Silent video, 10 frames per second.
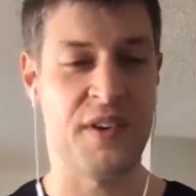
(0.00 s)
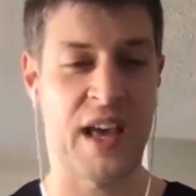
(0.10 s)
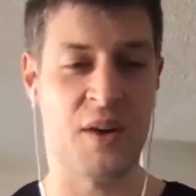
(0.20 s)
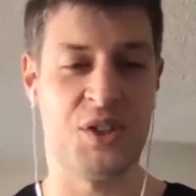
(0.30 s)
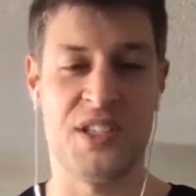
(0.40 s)
and
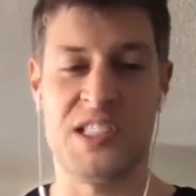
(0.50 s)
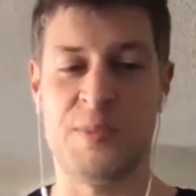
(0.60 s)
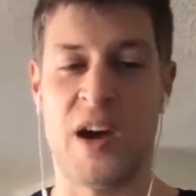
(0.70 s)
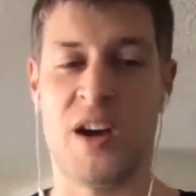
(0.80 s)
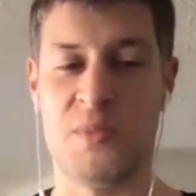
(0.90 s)
how she
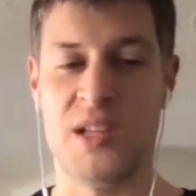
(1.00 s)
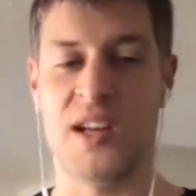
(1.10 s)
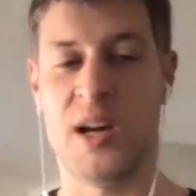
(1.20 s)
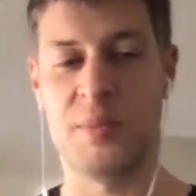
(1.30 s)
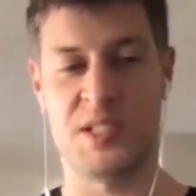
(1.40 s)
inspired me to
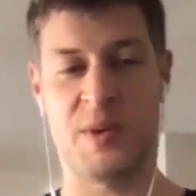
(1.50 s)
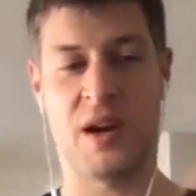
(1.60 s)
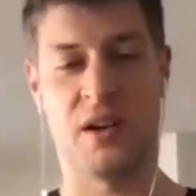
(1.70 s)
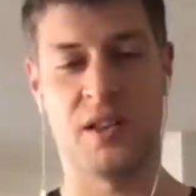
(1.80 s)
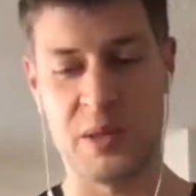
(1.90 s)
help
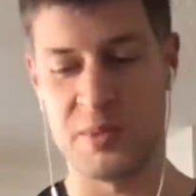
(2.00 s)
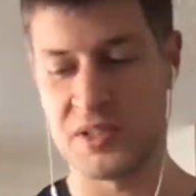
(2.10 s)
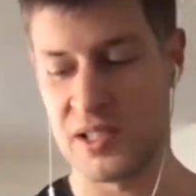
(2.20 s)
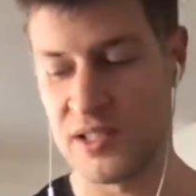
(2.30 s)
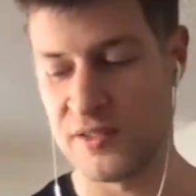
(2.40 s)
inspire other people
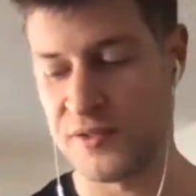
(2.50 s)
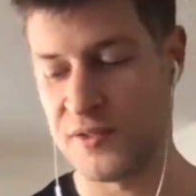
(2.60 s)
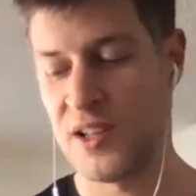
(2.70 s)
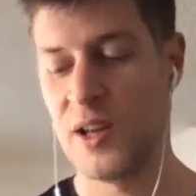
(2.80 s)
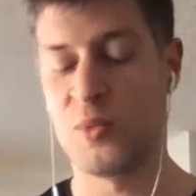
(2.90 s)
to live
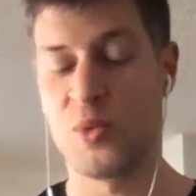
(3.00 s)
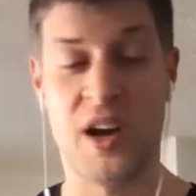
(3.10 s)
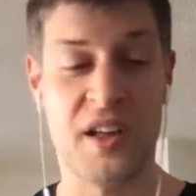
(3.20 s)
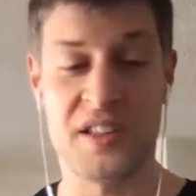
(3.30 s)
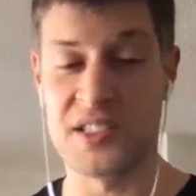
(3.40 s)
more
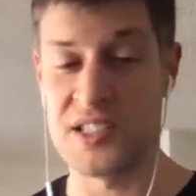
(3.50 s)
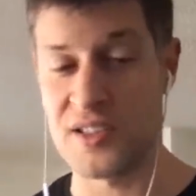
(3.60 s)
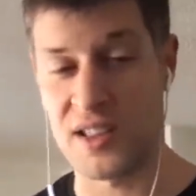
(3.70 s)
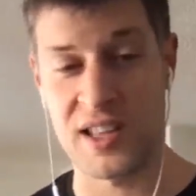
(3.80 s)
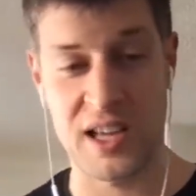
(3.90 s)
healthily so
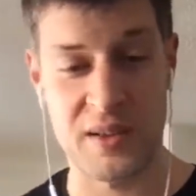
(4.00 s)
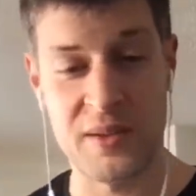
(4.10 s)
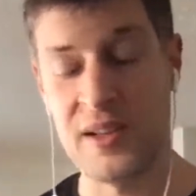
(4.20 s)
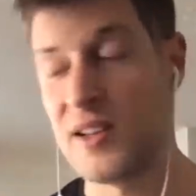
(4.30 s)
that they